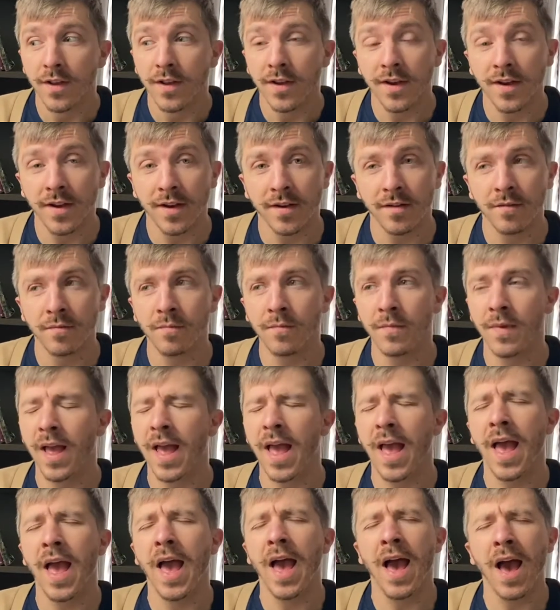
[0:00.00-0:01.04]

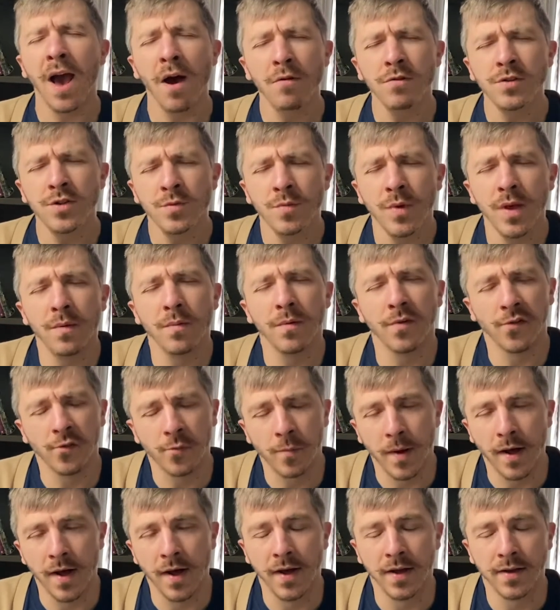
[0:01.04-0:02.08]
how do we
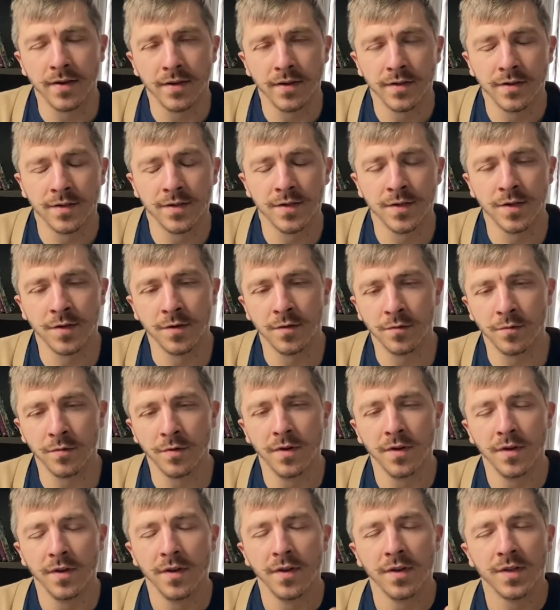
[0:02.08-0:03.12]
respond to
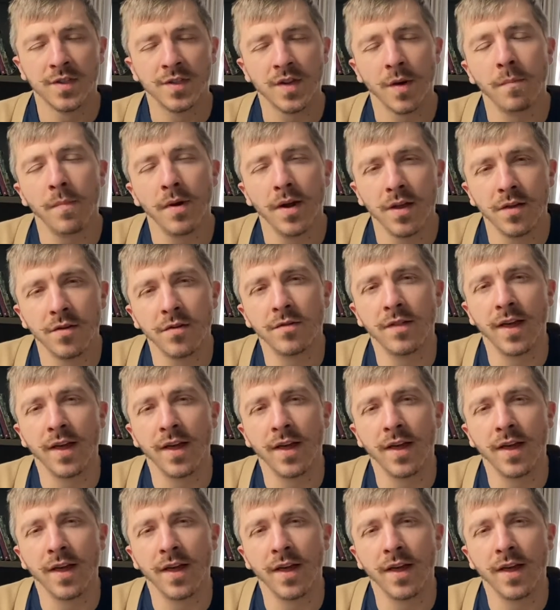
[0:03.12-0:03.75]
somebody who,